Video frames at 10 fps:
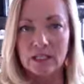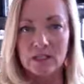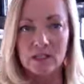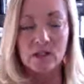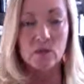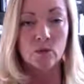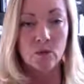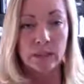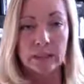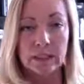still
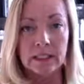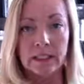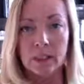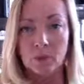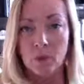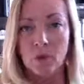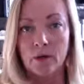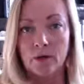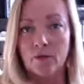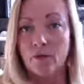really
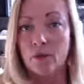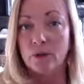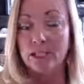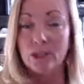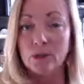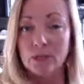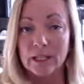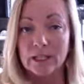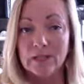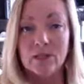important for digital
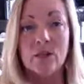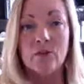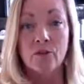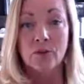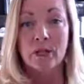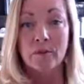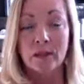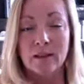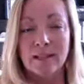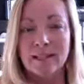lists, for your
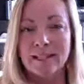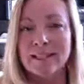email list.